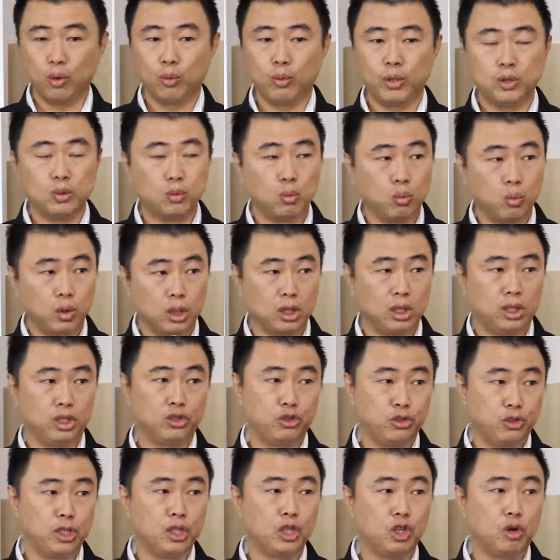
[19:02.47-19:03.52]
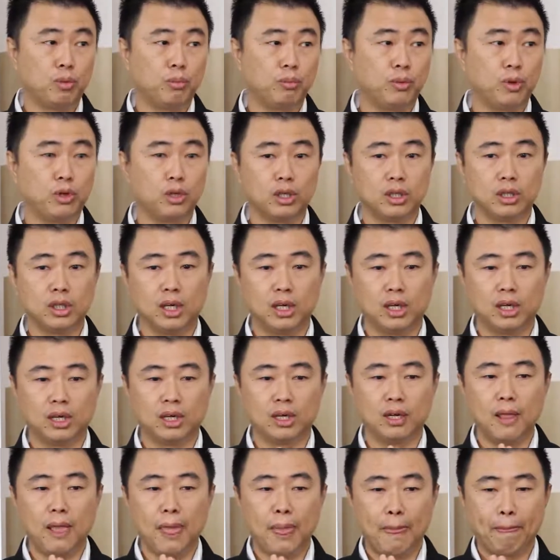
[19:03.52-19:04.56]
always work in three components.
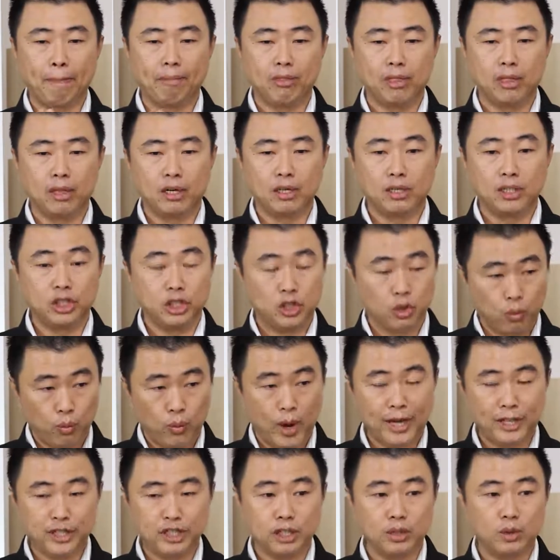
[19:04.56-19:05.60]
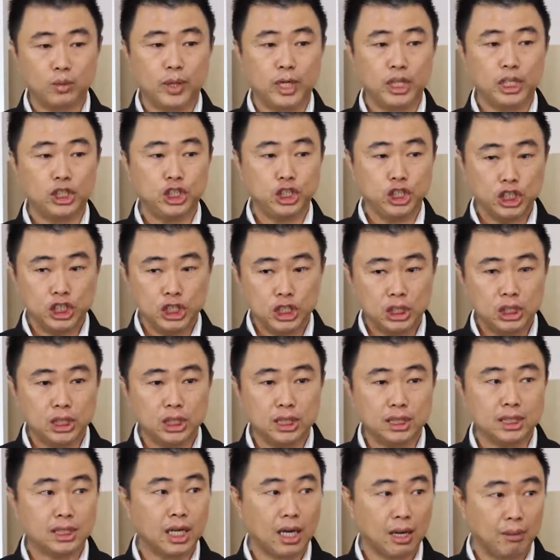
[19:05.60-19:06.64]
The direction where the qi
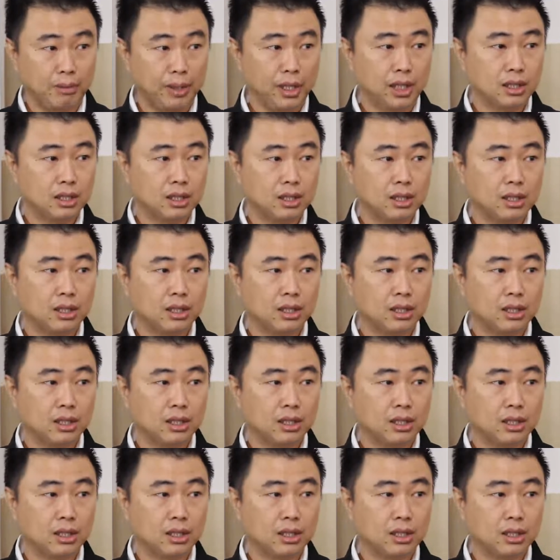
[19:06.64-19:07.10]
is coming,